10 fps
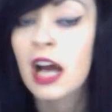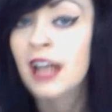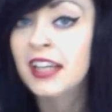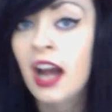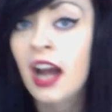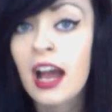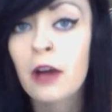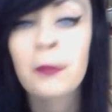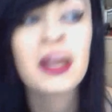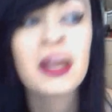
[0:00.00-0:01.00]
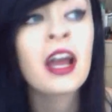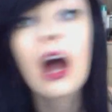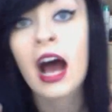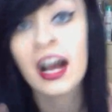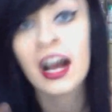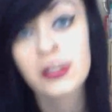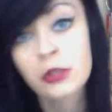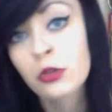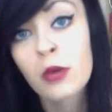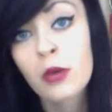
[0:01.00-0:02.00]
I can't help it. I
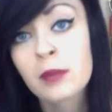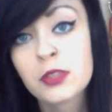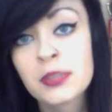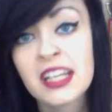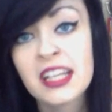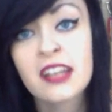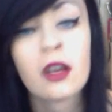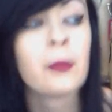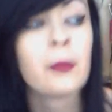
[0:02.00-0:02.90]
don't know why I'm doing it,